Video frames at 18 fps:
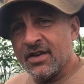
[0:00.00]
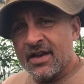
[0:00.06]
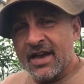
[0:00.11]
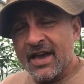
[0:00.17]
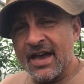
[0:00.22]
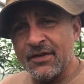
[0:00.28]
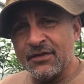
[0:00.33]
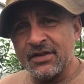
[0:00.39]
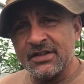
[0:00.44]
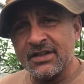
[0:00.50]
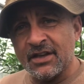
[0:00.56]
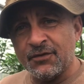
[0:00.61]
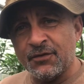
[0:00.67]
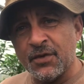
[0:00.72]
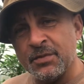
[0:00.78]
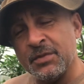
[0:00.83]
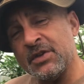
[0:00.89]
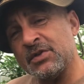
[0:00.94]
harvested
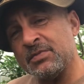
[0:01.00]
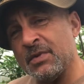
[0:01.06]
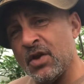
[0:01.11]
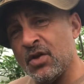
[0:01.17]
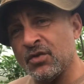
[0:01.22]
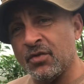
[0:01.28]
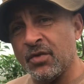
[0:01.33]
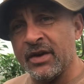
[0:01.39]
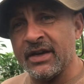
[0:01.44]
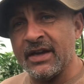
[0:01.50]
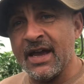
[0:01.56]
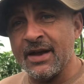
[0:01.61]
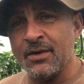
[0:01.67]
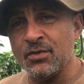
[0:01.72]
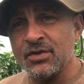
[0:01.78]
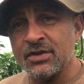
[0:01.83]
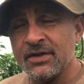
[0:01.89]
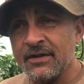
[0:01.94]
from the small
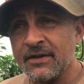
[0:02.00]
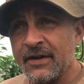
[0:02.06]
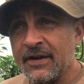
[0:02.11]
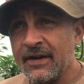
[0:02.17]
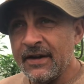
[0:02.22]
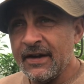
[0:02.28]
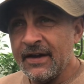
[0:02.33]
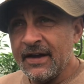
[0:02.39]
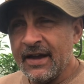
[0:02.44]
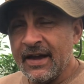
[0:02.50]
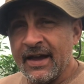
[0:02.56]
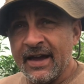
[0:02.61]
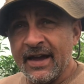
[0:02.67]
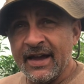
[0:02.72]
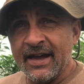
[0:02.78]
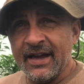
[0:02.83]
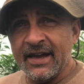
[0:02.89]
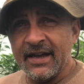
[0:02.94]
greenhouse
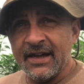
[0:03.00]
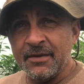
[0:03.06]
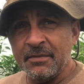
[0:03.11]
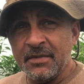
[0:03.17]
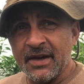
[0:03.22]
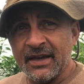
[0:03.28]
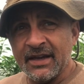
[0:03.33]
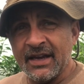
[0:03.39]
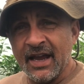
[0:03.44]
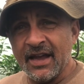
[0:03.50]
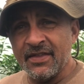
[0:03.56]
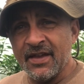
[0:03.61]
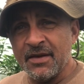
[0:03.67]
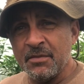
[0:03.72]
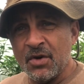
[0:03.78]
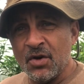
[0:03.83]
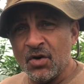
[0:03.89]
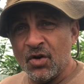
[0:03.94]
and get
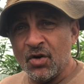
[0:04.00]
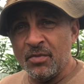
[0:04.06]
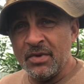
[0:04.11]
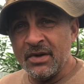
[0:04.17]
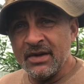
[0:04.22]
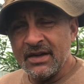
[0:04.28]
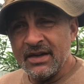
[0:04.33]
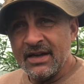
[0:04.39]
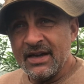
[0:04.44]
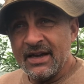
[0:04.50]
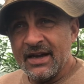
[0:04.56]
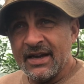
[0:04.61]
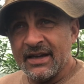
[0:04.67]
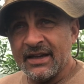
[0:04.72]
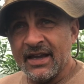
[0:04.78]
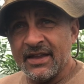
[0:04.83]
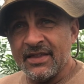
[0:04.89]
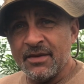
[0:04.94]
them home
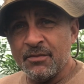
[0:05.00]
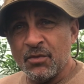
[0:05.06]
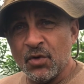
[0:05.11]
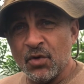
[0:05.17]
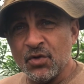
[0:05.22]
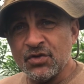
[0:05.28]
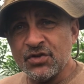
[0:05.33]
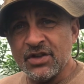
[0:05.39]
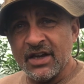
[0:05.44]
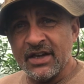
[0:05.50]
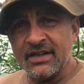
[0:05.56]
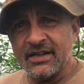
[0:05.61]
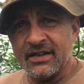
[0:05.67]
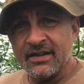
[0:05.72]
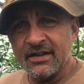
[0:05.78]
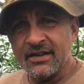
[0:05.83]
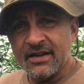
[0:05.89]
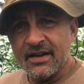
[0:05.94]
and get them roasted
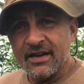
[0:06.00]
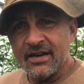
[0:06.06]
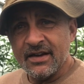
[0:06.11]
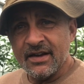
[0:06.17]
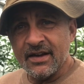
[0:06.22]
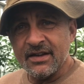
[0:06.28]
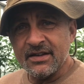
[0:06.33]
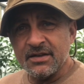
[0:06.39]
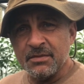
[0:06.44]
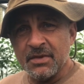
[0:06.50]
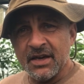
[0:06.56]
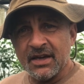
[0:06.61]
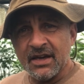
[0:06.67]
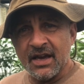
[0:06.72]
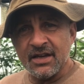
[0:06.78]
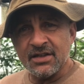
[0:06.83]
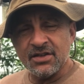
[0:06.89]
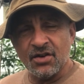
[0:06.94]
to make
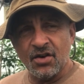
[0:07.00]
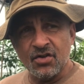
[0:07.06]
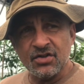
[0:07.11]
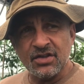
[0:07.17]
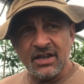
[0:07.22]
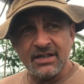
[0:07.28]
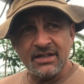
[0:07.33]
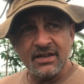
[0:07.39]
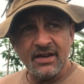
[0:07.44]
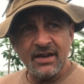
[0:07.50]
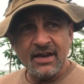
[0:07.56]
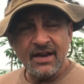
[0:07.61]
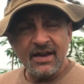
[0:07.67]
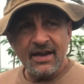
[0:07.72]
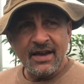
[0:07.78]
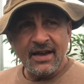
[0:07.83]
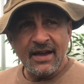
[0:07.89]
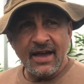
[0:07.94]
our sauces,
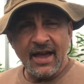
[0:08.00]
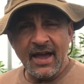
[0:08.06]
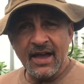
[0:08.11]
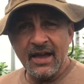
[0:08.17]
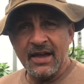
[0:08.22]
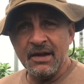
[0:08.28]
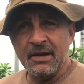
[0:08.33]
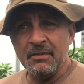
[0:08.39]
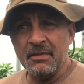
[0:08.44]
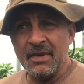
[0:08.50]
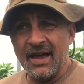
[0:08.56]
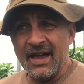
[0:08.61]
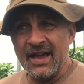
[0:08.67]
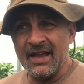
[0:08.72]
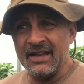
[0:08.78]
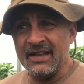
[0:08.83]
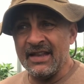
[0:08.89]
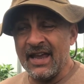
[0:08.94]

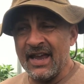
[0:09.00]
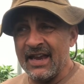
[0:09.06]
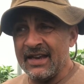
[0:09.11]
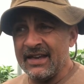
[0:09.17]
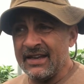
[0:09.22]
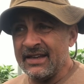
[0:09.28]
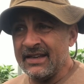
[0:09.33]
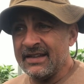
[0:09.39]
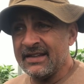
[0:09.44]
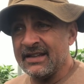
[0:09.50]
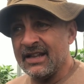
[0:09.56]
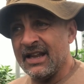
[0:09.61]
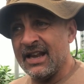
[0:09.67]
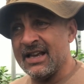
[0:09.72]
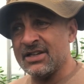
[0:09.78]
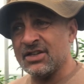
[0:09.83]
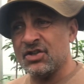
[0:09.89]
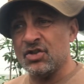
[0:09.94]
and then the
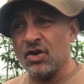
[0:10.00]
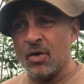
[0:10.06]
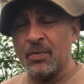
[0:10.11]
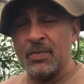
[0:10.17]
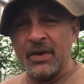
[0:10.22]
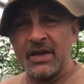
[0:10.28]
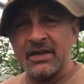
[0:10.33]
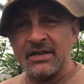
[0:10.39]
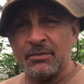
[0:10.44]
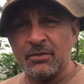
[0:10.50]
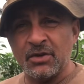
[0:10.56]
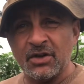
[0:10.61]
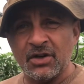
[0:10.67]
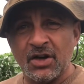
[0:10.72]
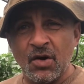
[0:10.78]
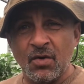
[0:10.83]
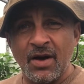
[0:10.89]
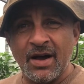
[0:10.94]
last job is I'm going to
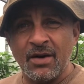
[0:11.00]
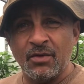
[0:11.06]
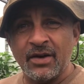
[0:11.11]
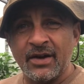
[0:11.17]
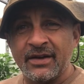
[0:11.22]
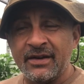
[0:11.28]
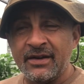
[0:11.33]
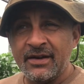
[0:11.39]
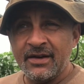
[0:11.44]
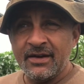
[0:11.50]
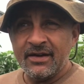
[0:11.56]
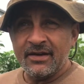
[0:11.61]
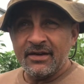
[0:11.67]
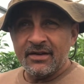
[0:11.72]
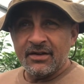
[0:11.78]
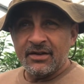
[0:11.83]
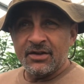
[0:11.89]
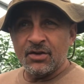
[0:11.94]
go out and
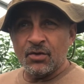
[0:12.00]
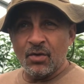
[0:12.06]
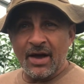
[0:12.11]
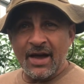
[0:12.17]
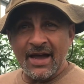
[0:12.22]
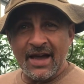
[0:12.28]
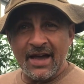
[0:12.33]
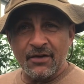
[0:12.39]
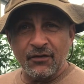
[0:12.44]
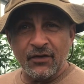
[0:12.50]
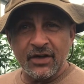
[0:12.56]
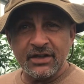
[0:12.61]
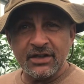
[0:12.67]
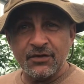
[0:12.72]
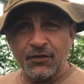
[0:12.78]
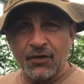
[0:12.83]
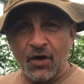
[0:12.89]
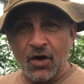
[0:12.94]
do a
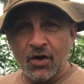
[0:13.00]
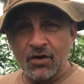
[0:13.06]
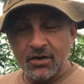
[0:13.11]
harvest for